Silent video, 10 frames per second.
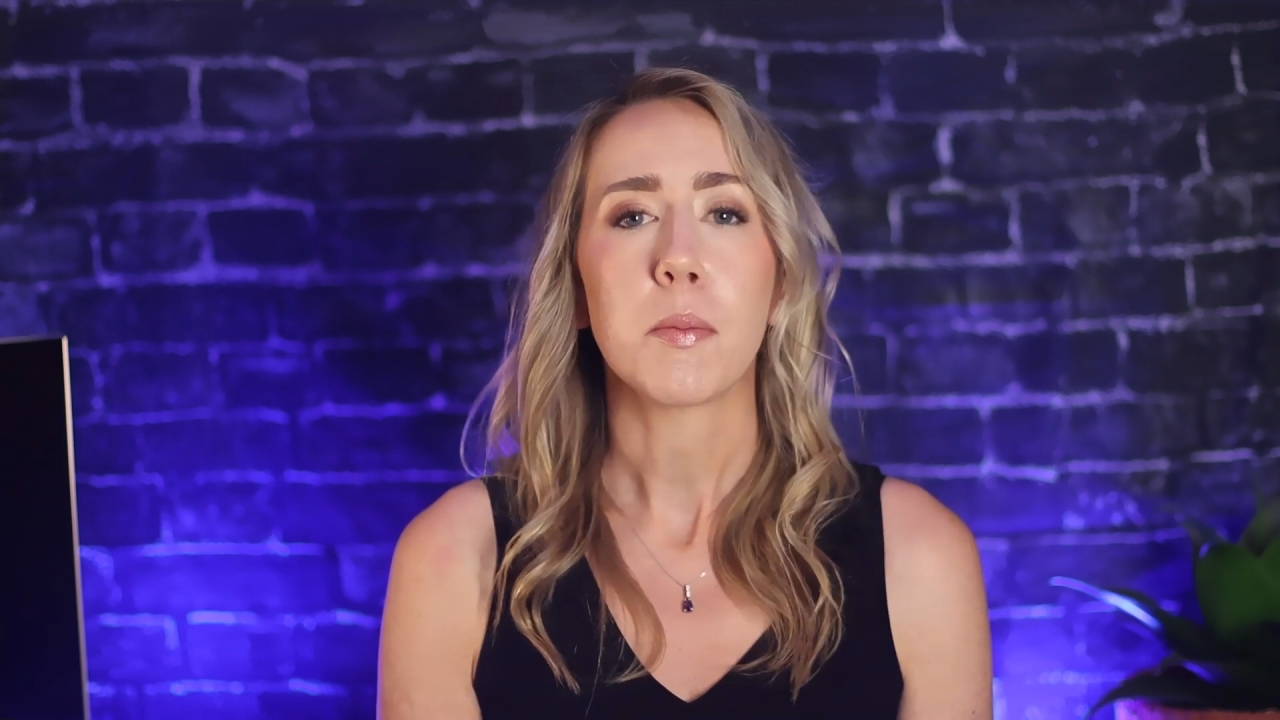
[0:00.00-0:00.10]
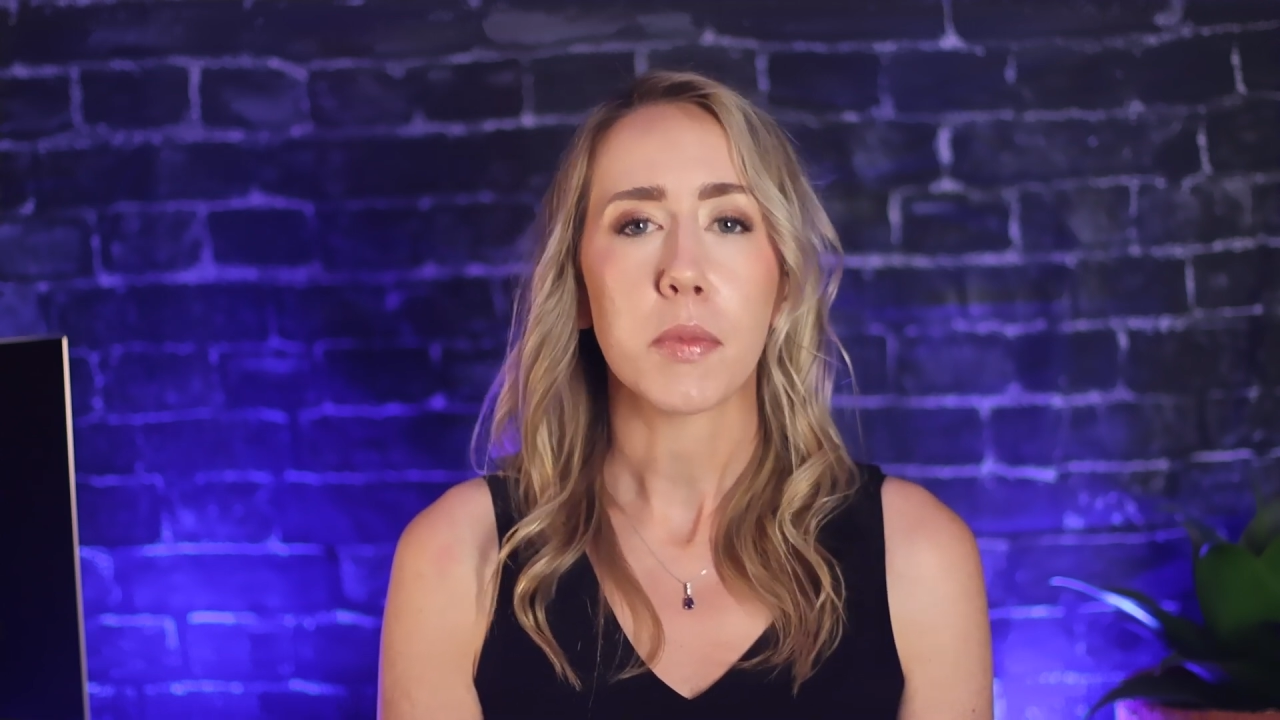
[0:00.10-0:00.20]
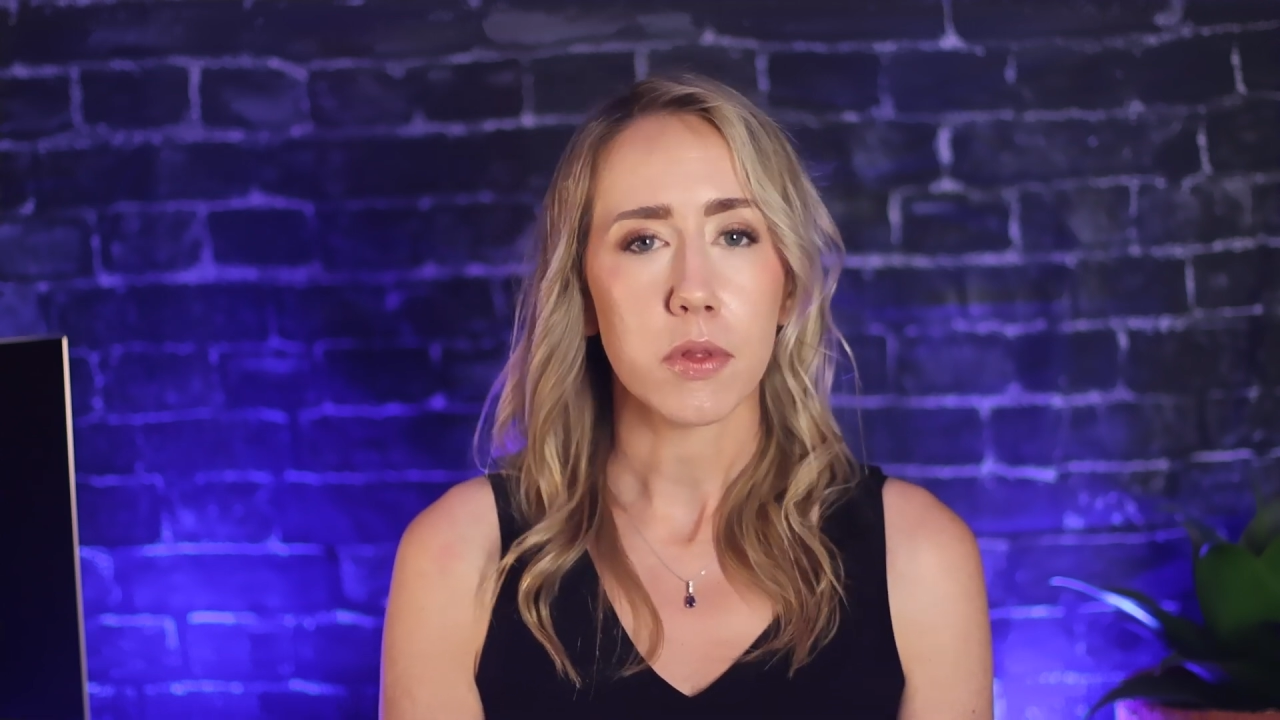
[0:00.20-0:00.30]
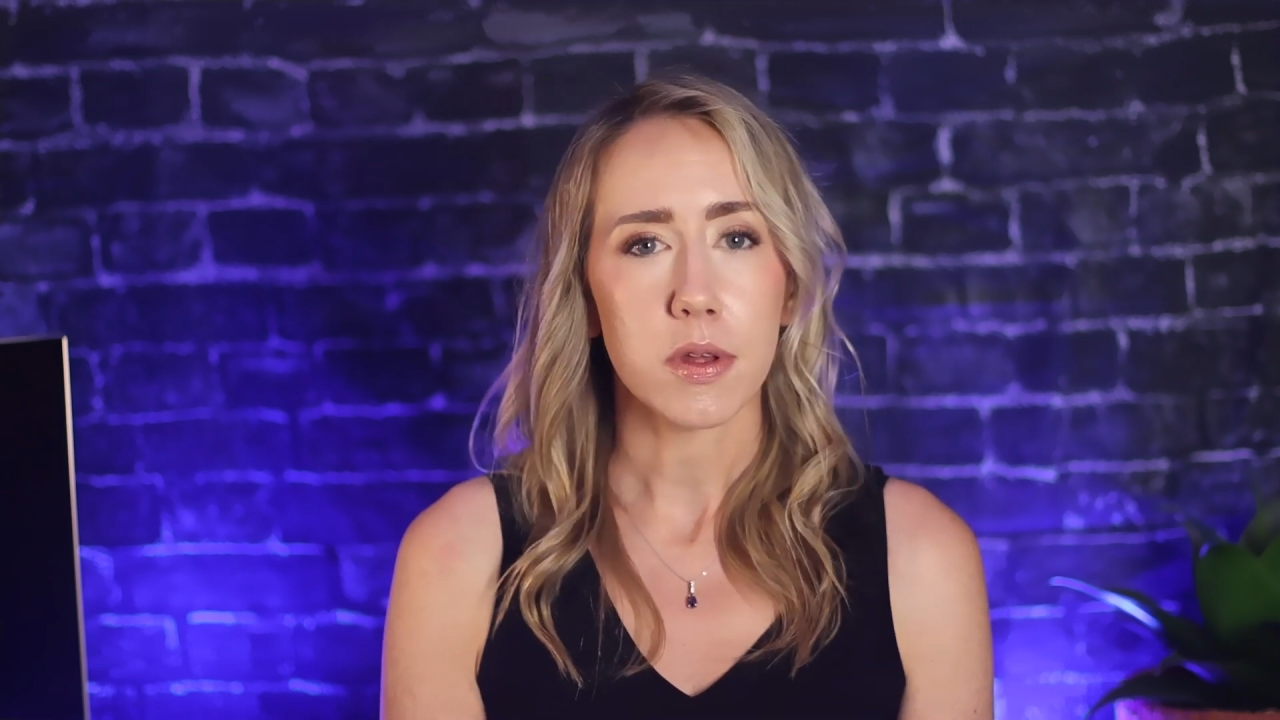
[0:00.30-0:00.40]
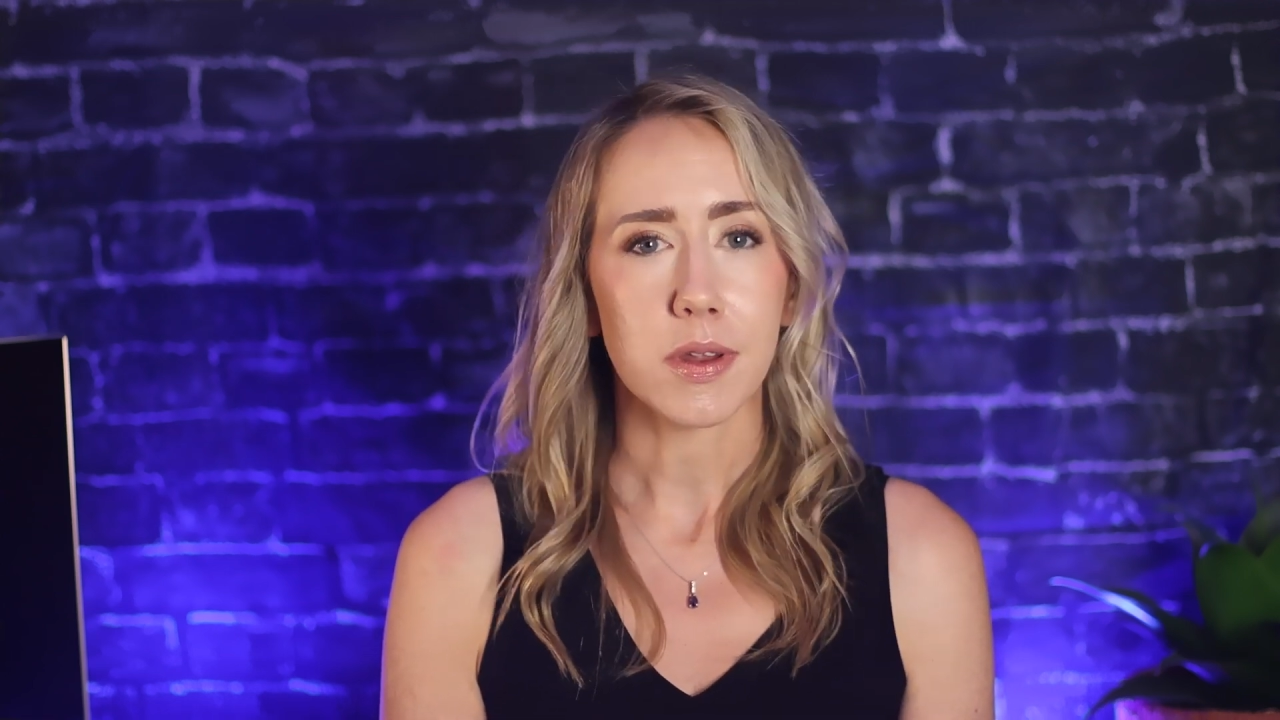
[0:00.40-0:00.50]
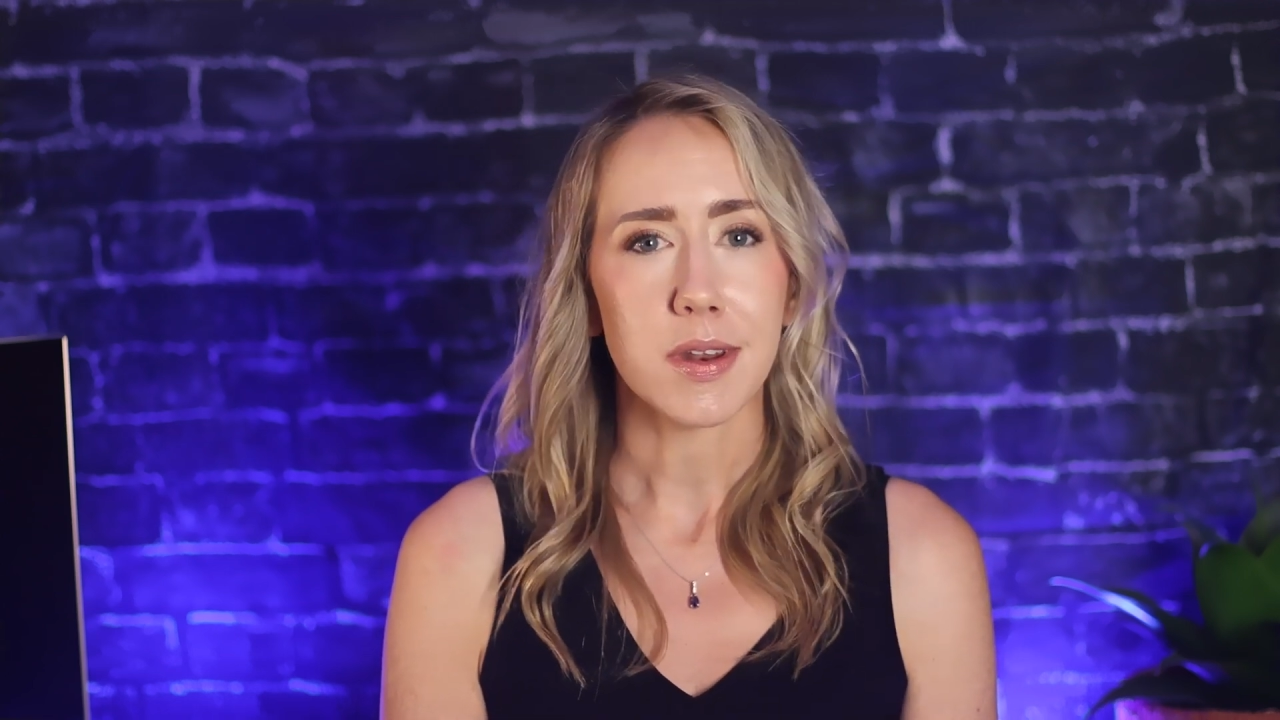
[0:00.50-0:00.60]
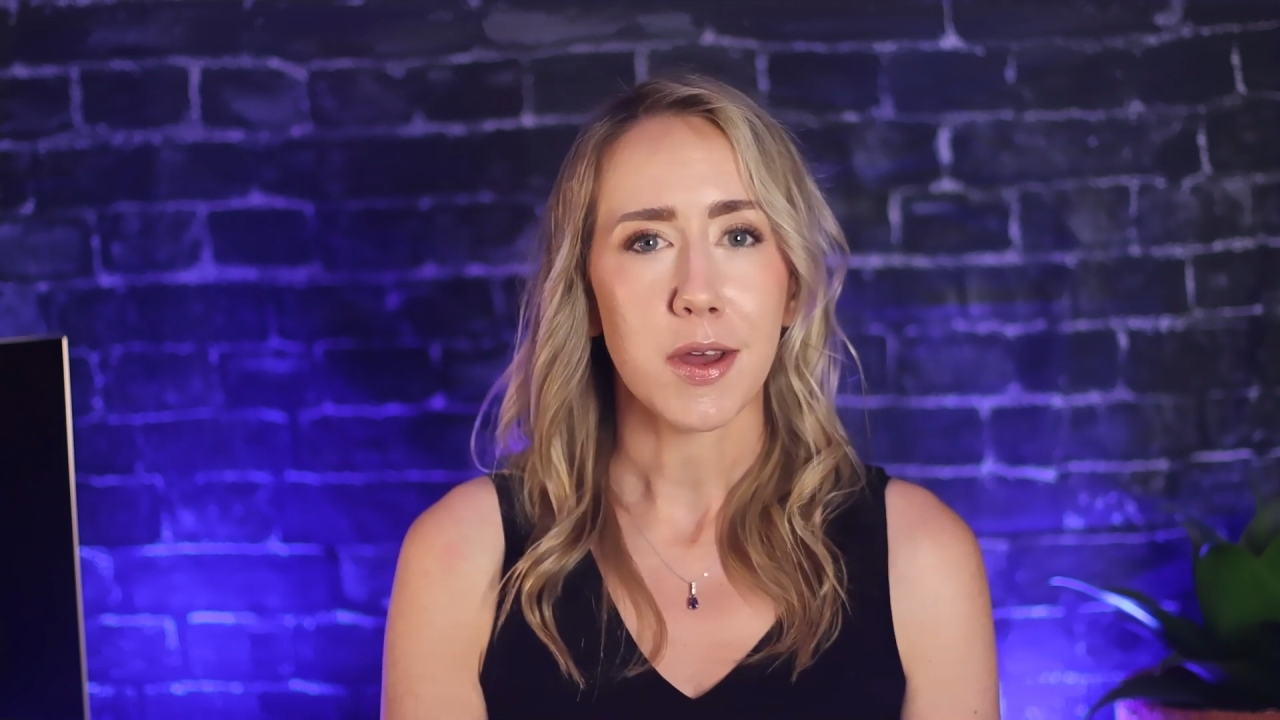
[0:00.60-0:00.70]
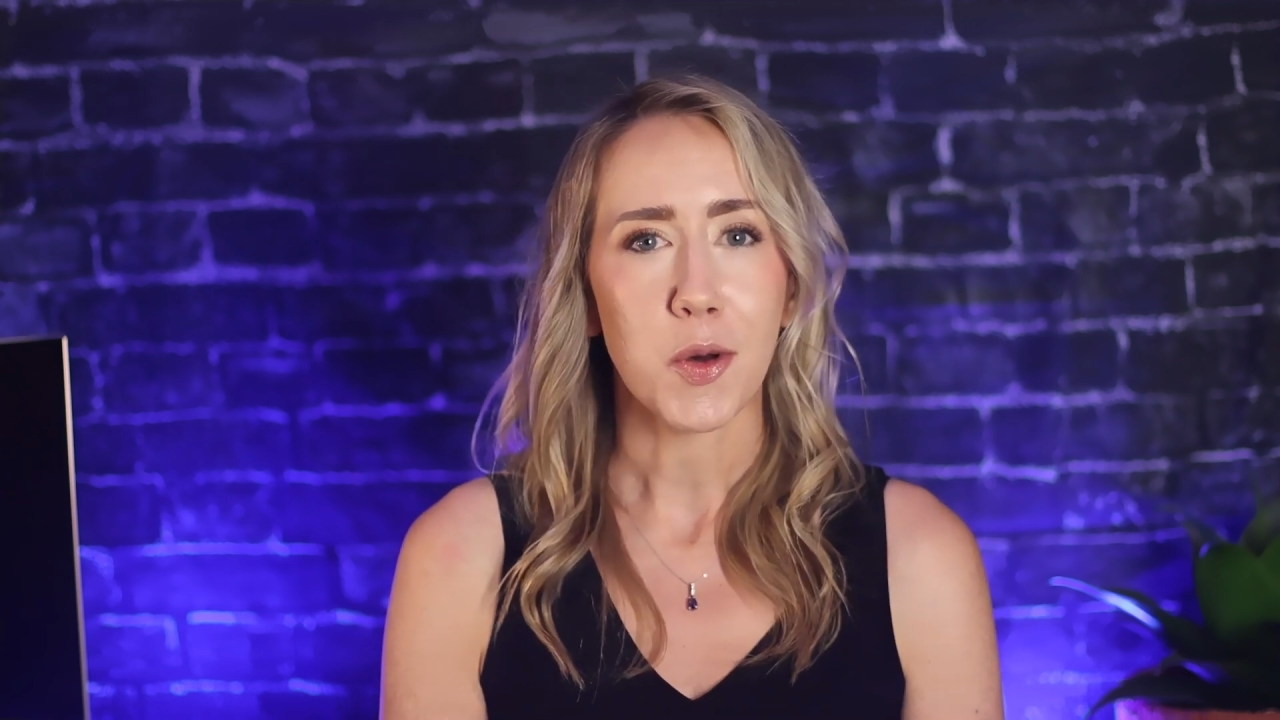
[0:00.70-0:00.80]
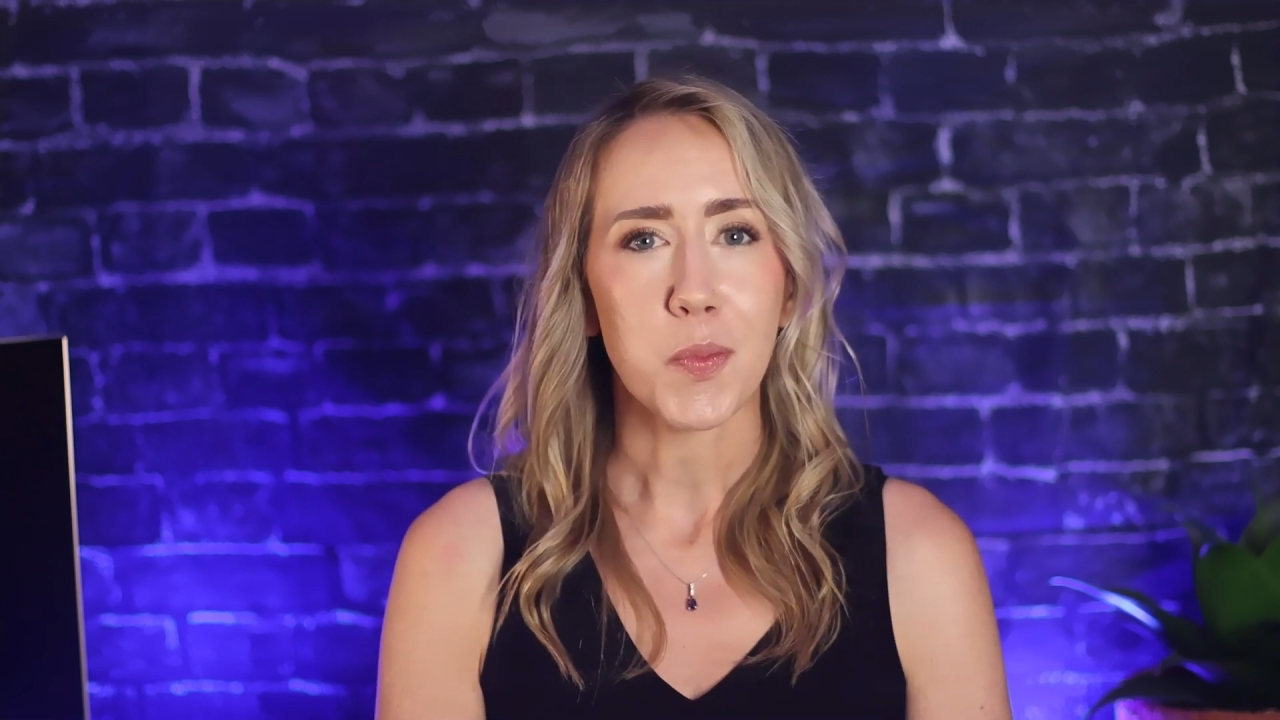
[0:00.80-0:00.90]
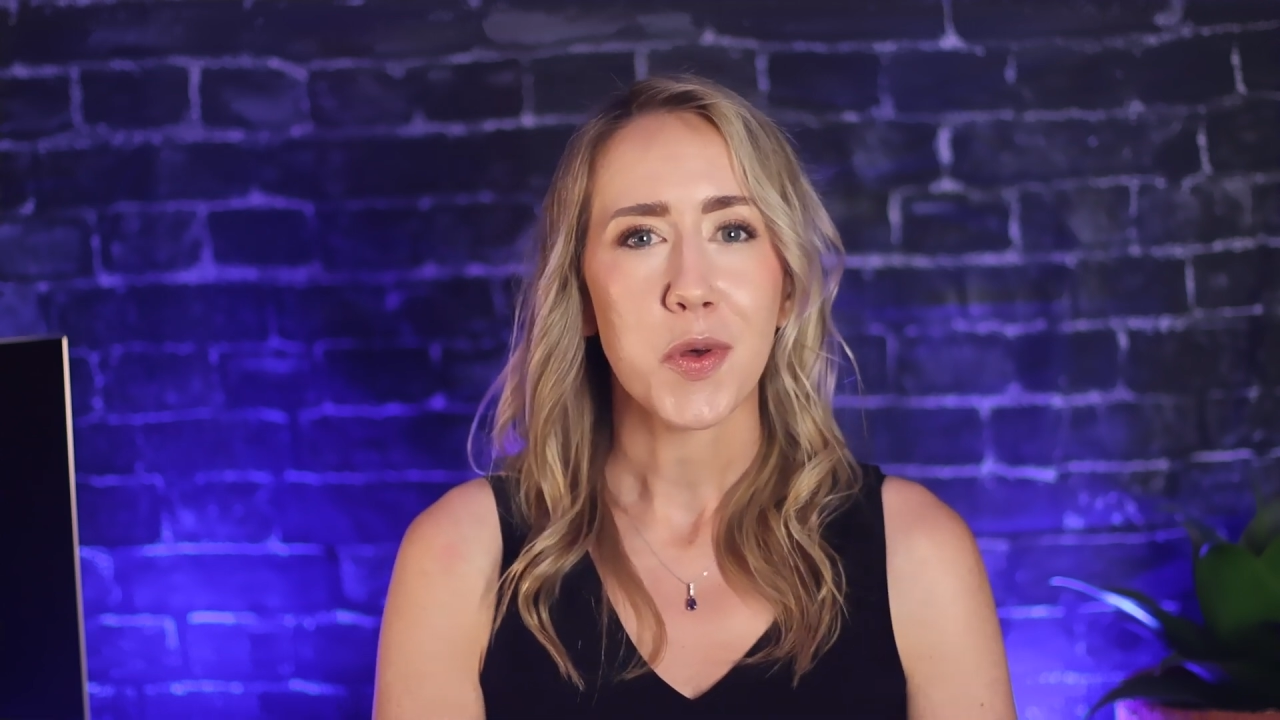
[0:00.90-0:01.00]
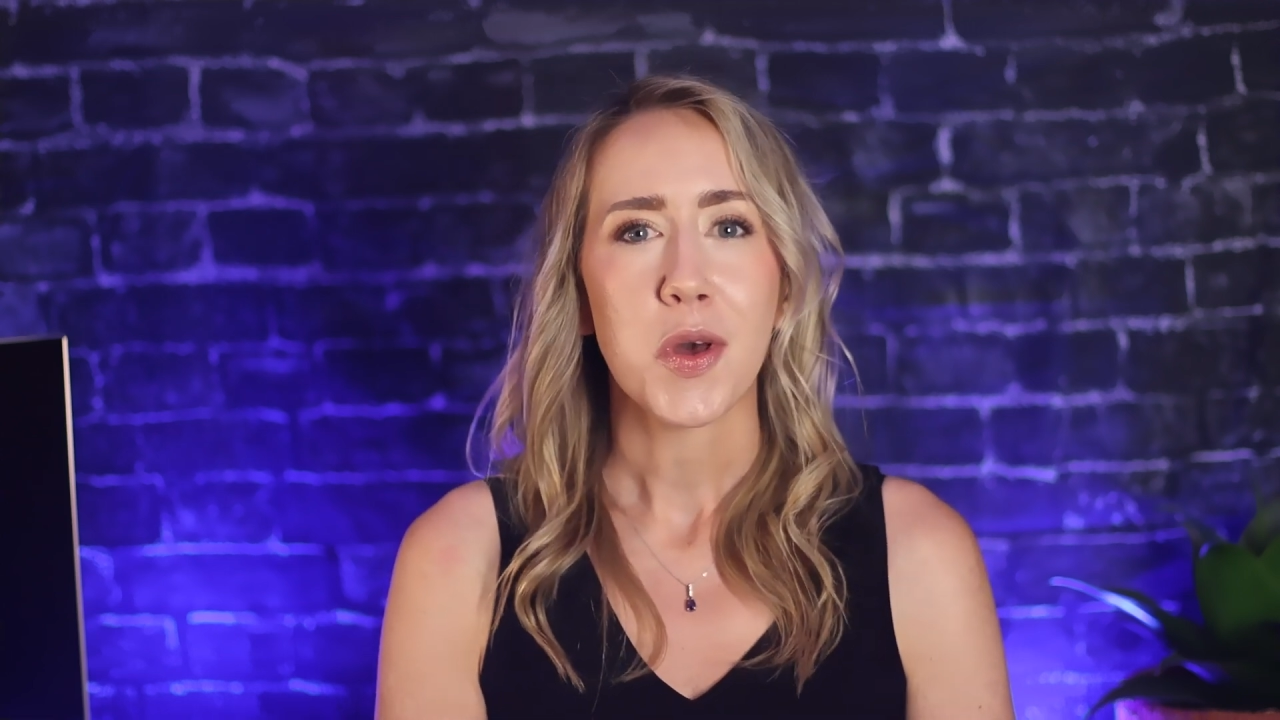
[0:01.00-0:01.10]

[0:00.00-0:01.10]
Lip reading: Merlin can help.